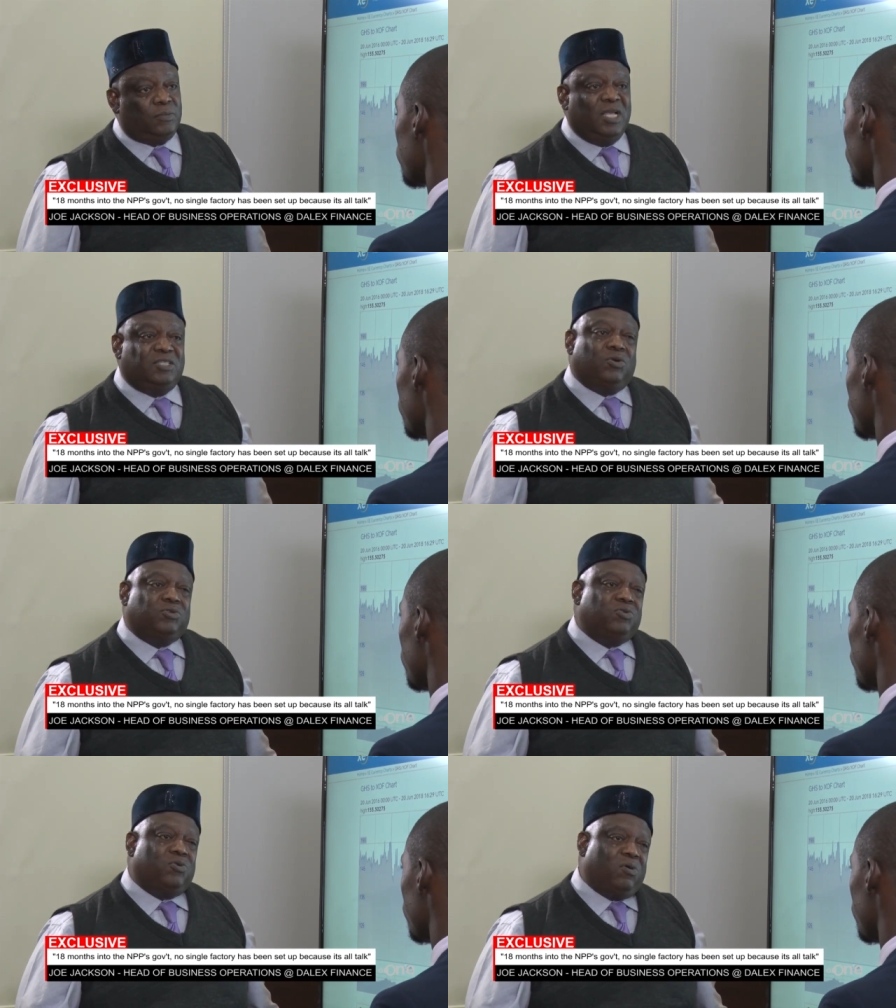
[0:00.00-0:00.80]
It's all
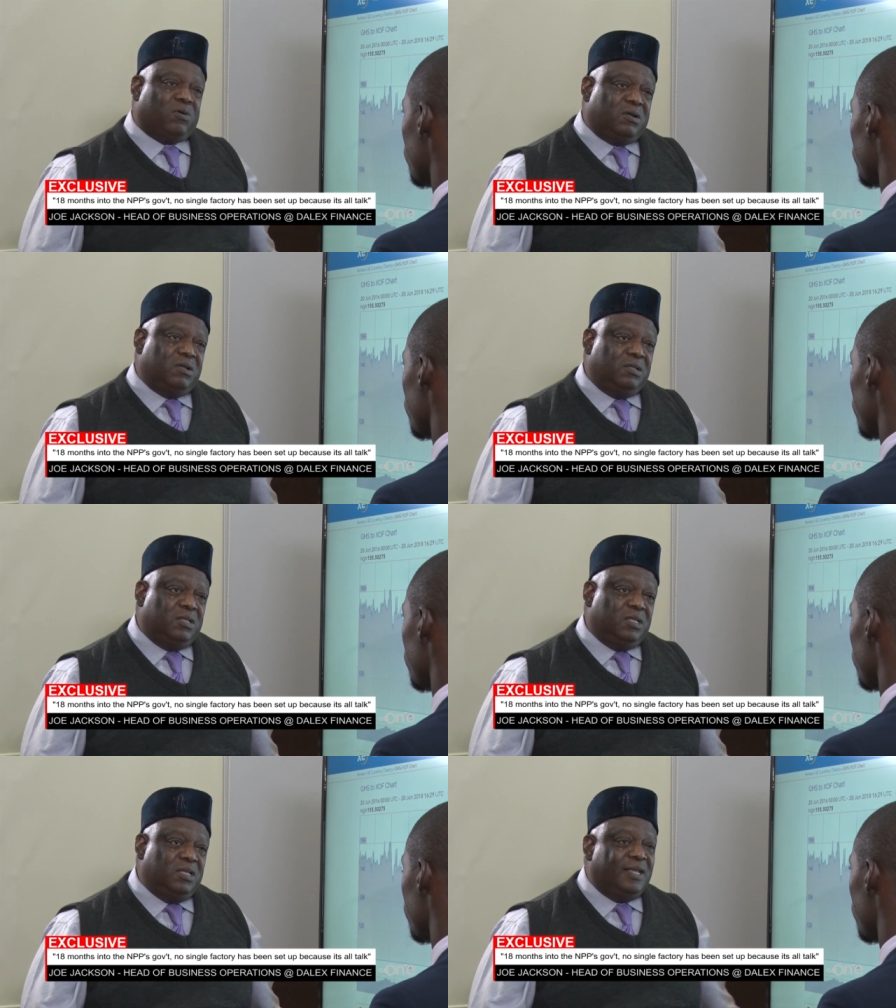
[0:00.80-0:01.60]
talk.
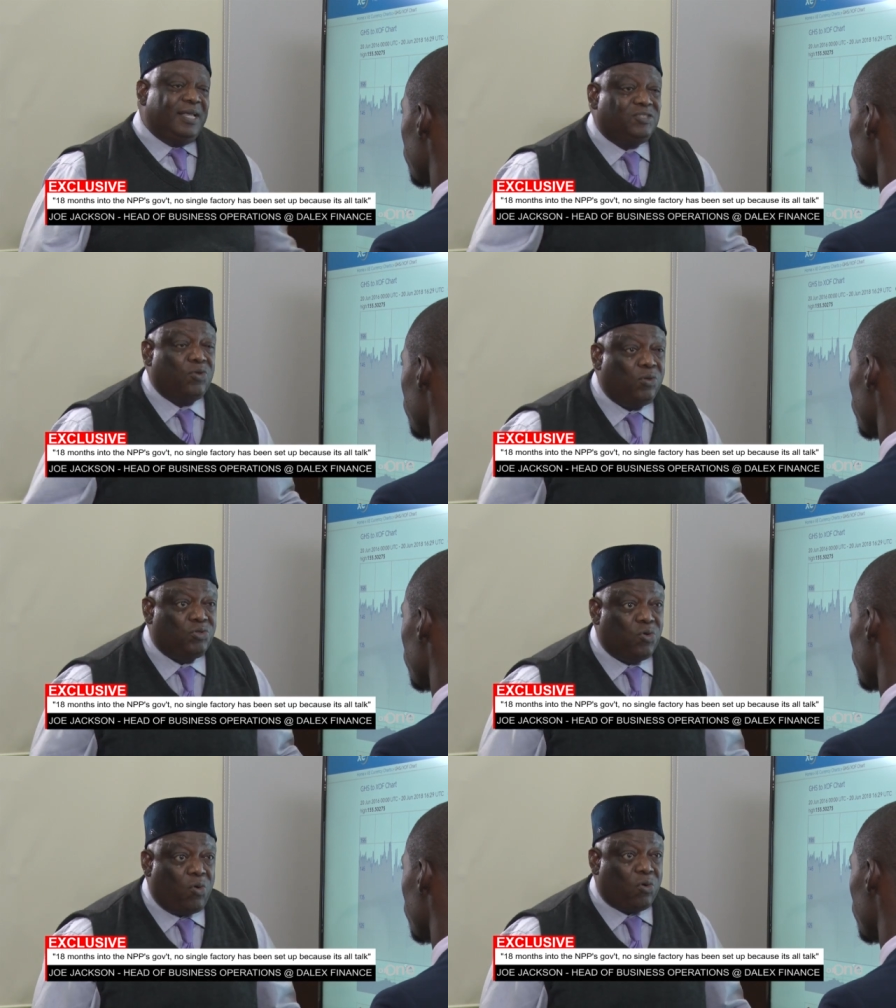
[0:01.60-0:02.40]
It's all
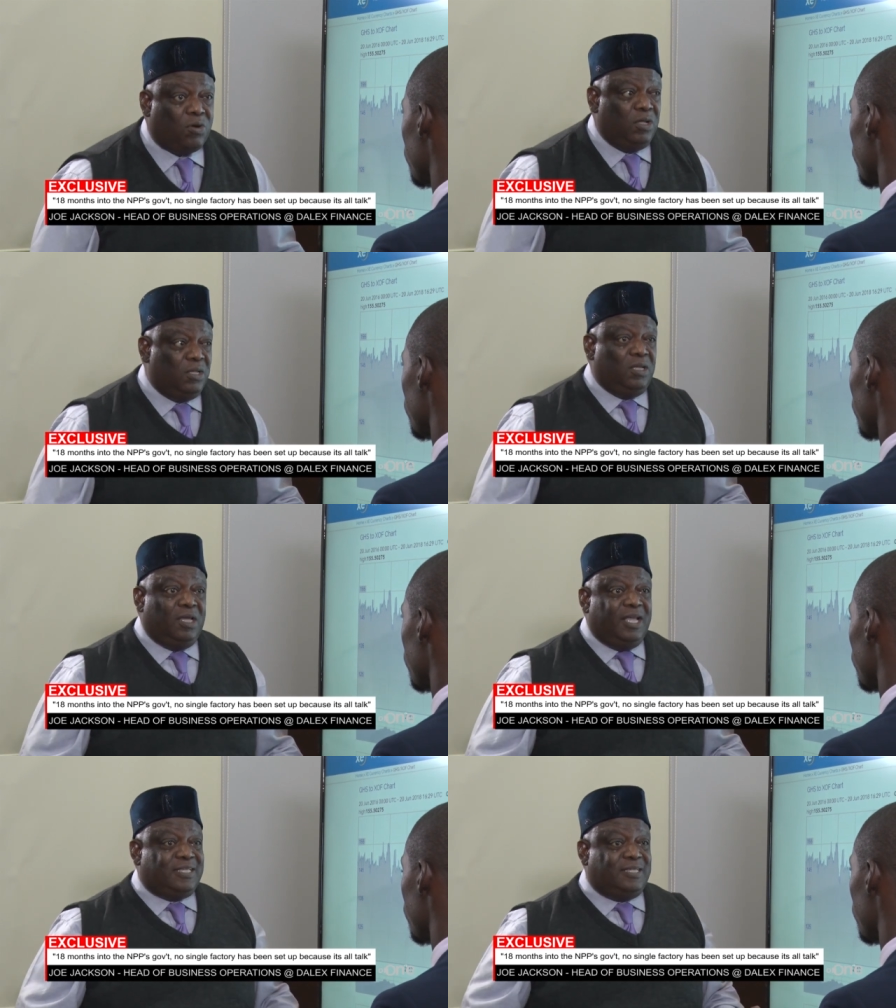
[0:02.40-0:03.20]
talk.
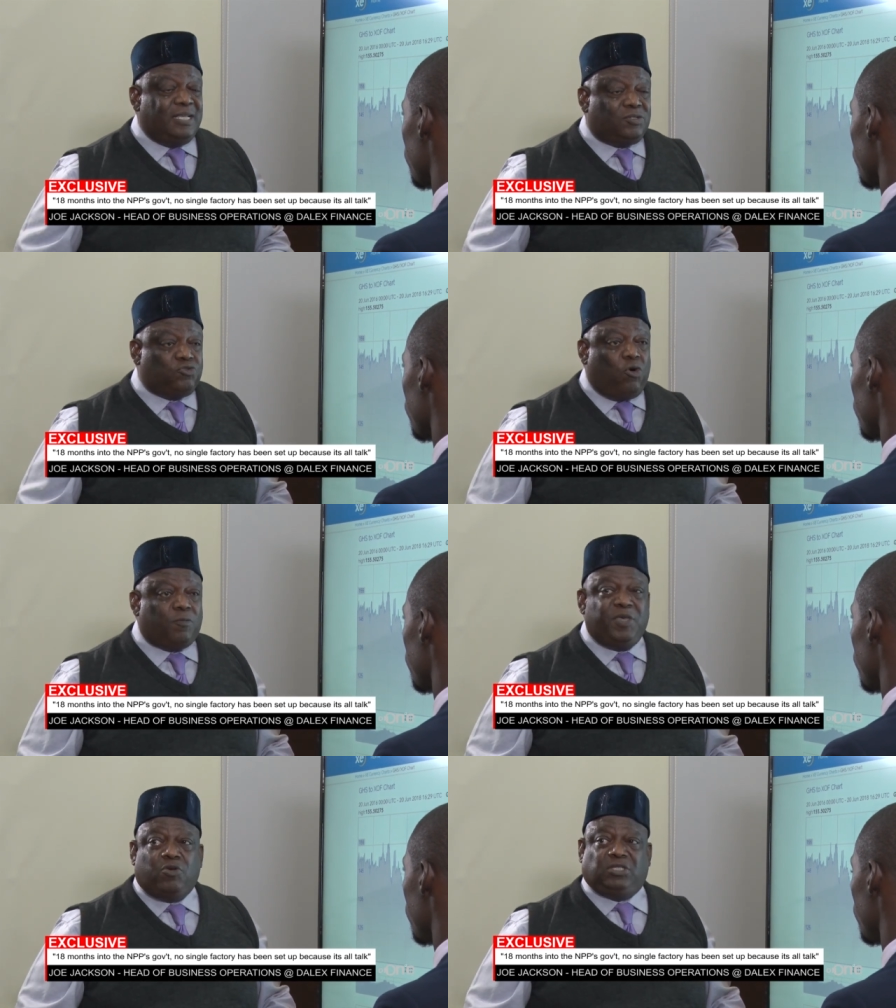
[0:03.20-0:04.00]
It's just
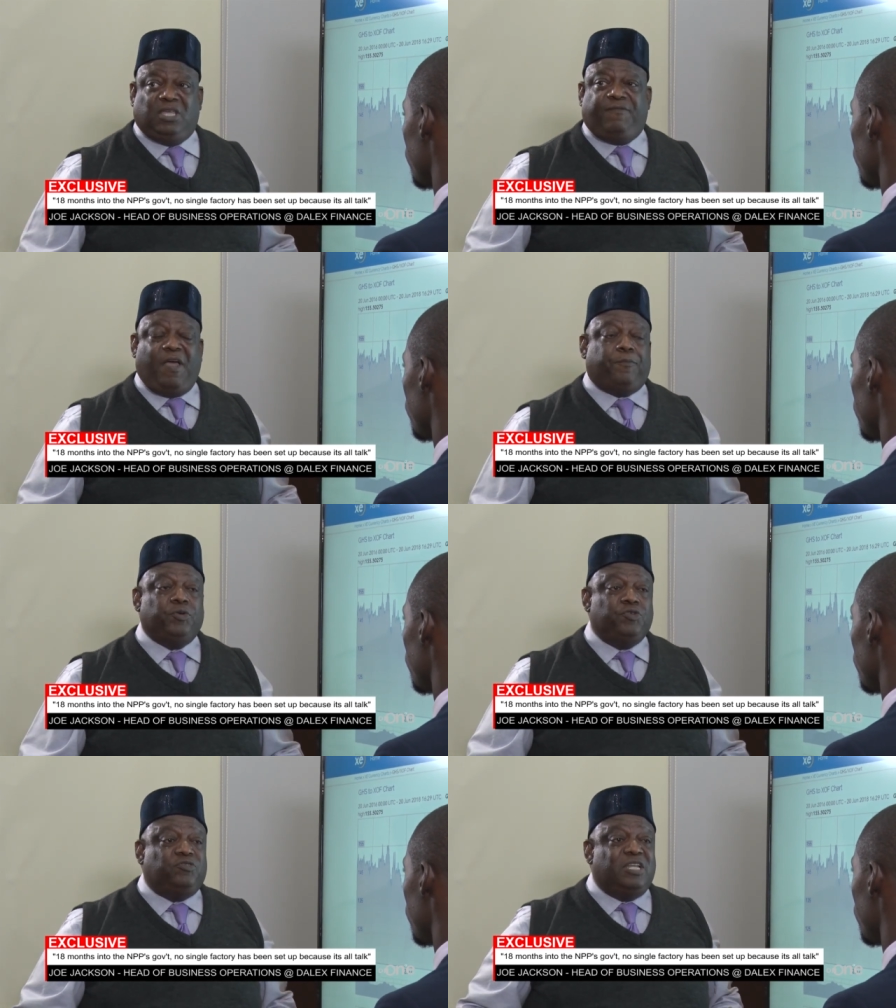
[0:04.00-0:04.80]
talk, because if I
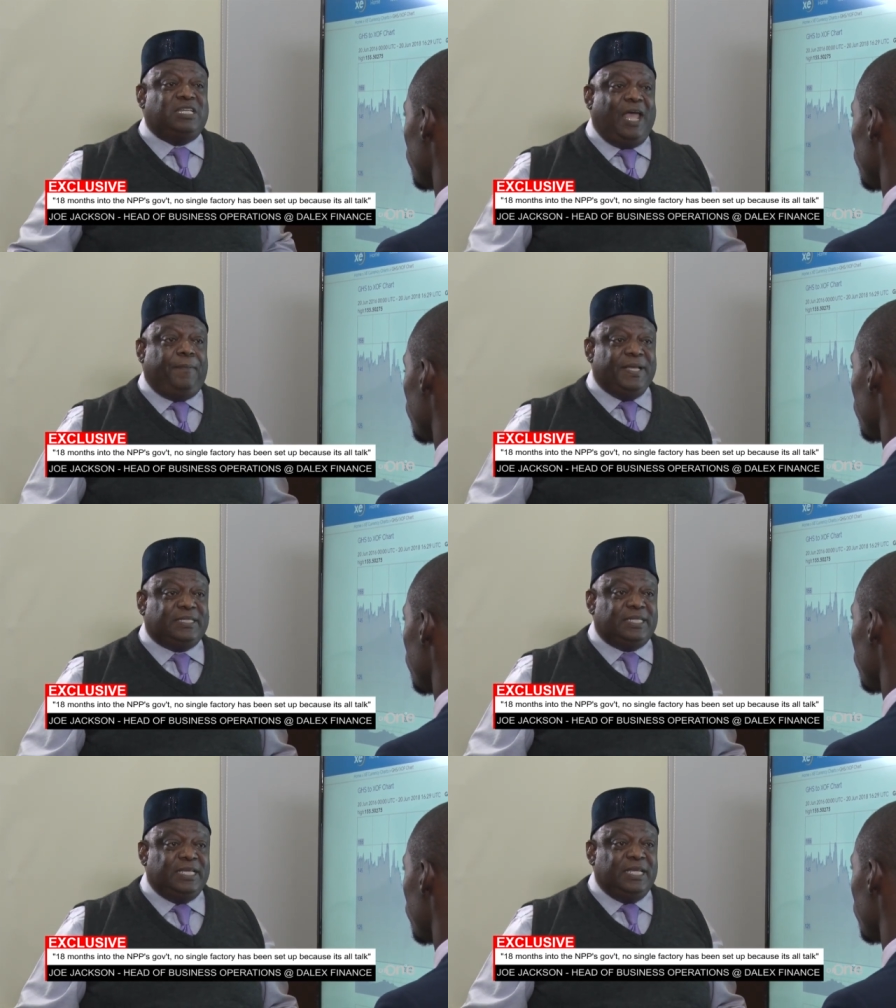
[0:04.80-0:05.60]
produce the diapers,